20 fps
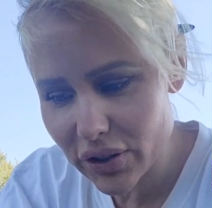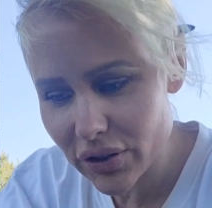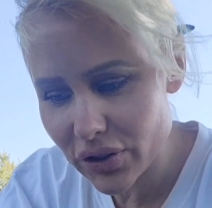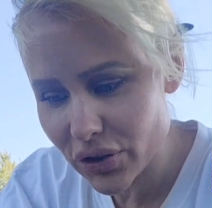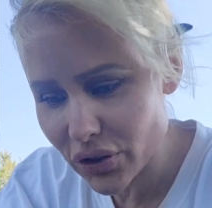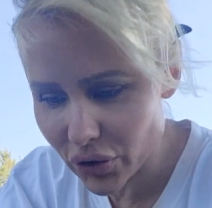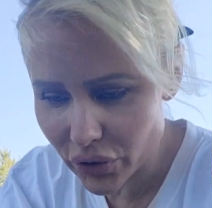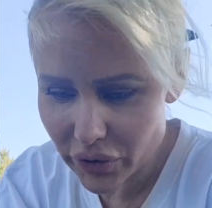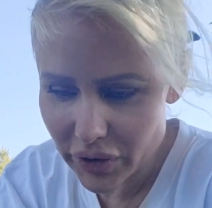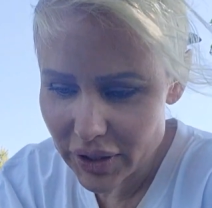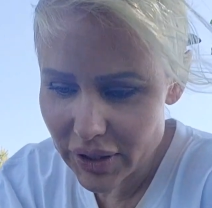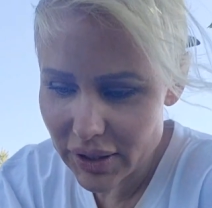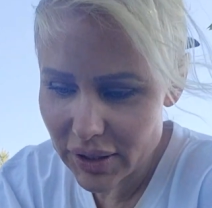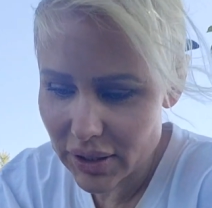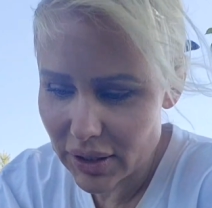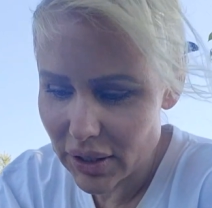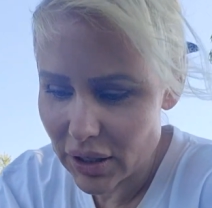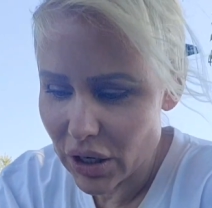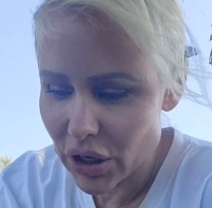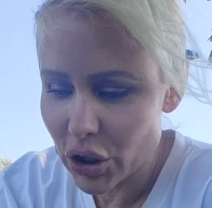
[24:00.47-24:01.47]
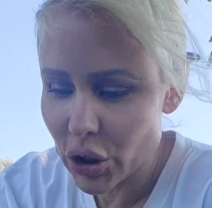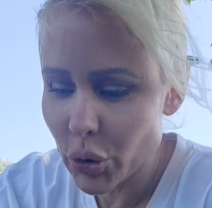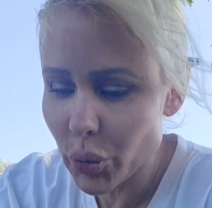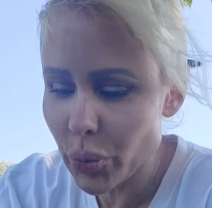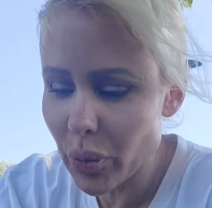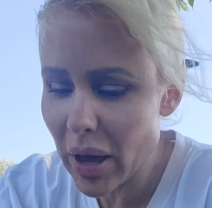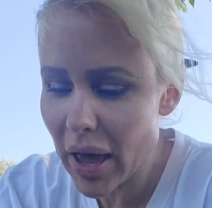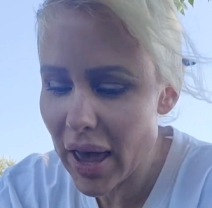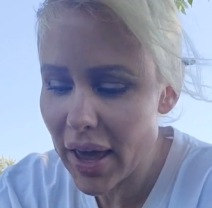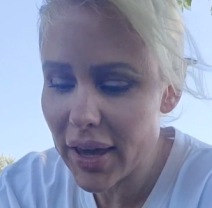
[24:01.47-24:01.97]
as a service, you
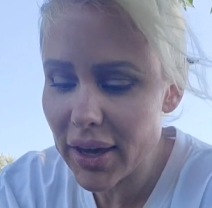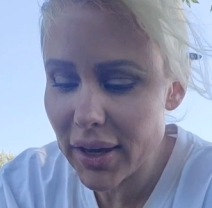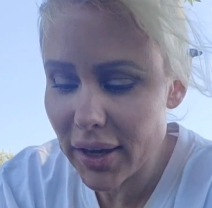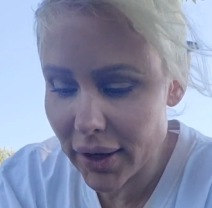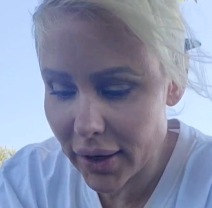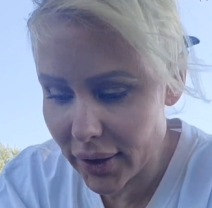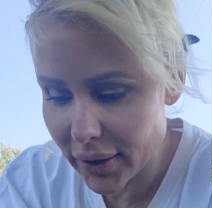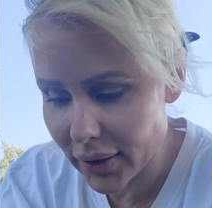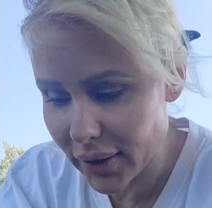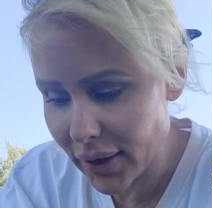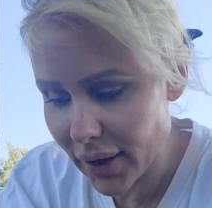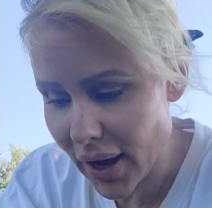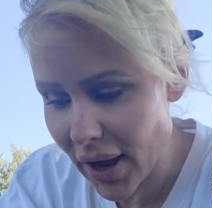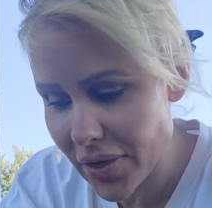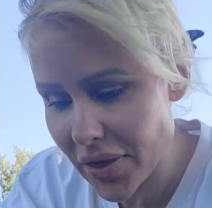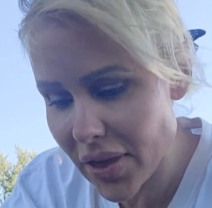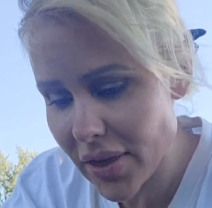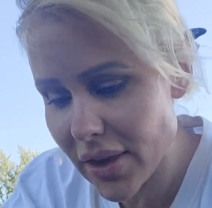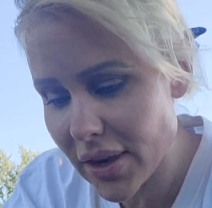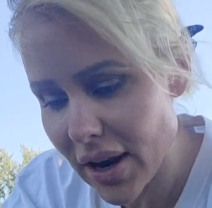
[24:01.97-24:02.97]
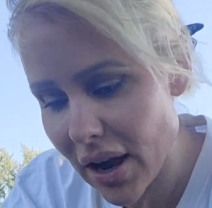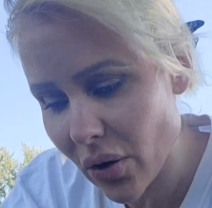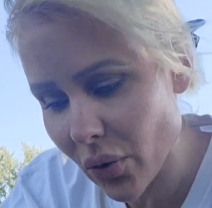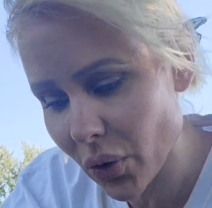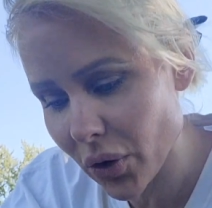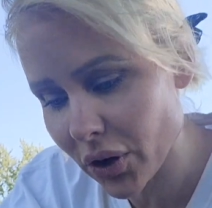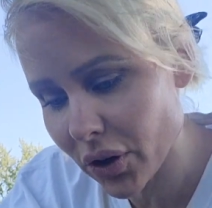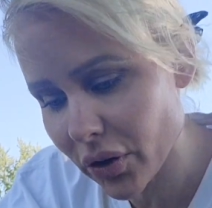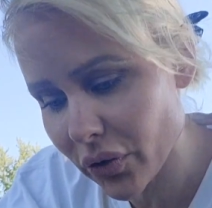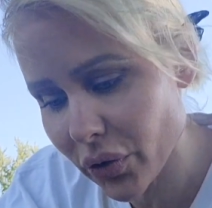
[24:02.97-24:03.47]
pay in, and then the
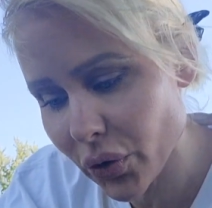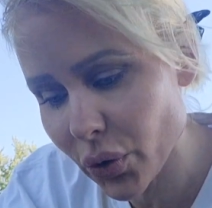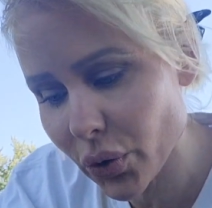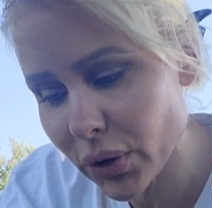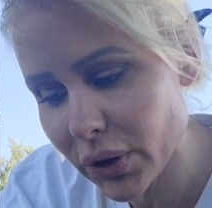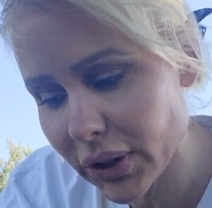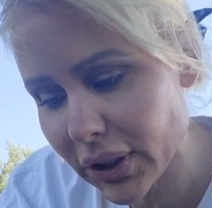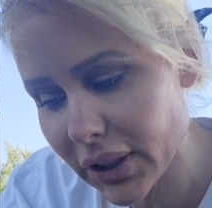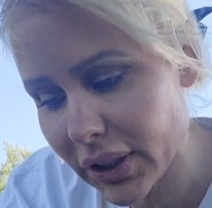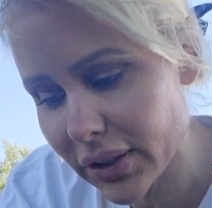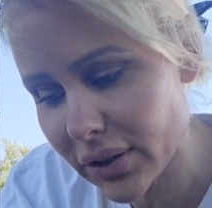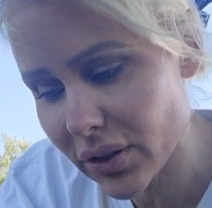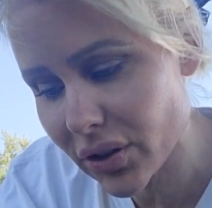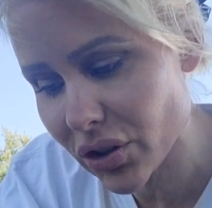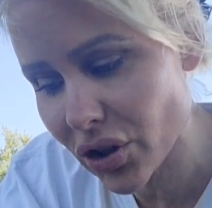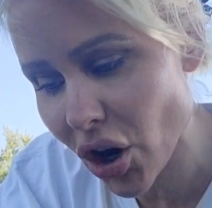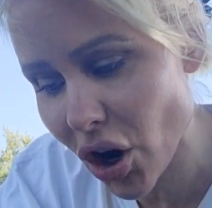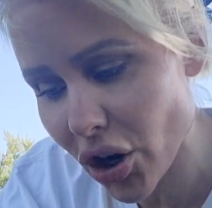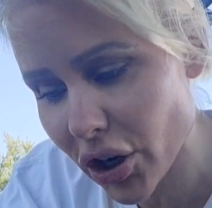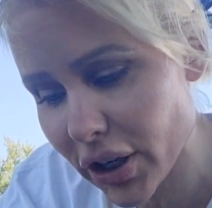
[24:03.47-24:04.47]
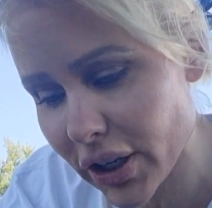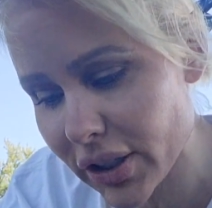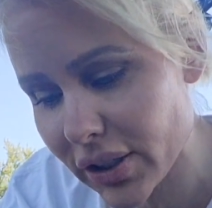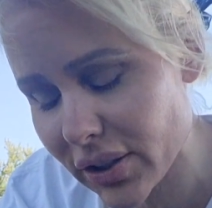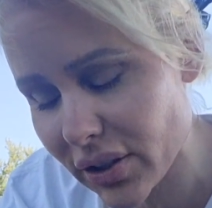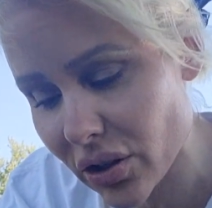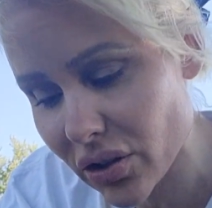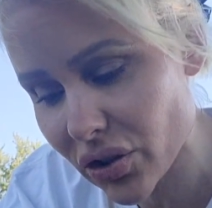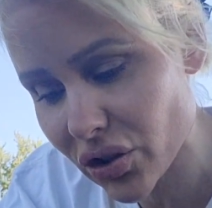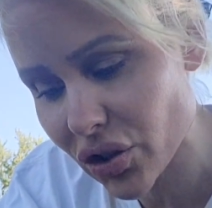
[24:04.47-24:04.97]
network of hooligans targets,